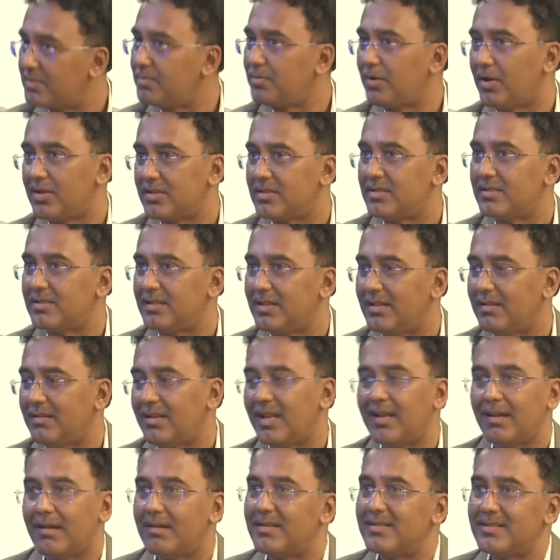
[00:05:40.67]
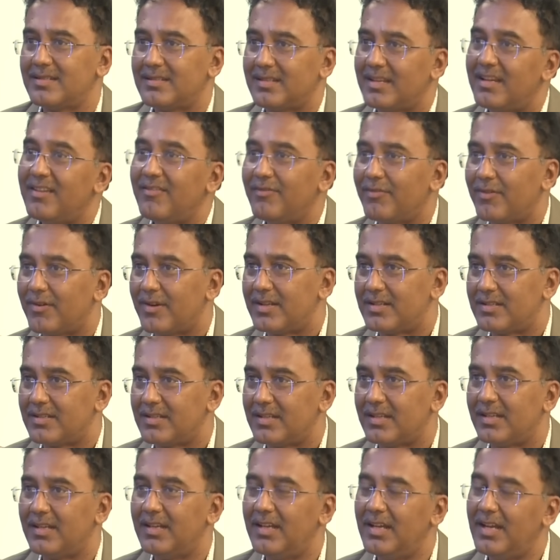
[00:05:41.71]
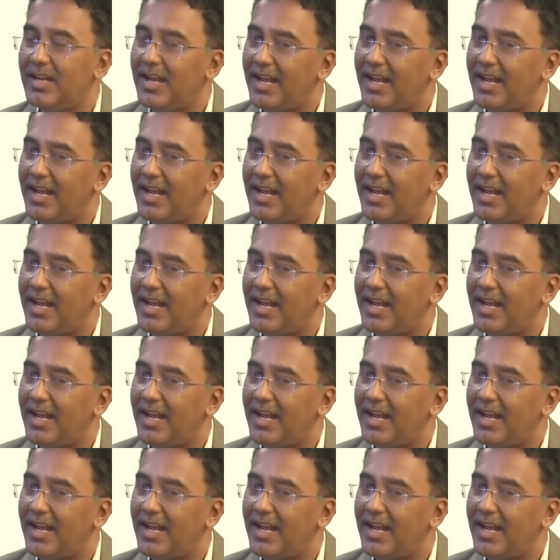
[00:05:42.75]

processing, then there's this inferencing,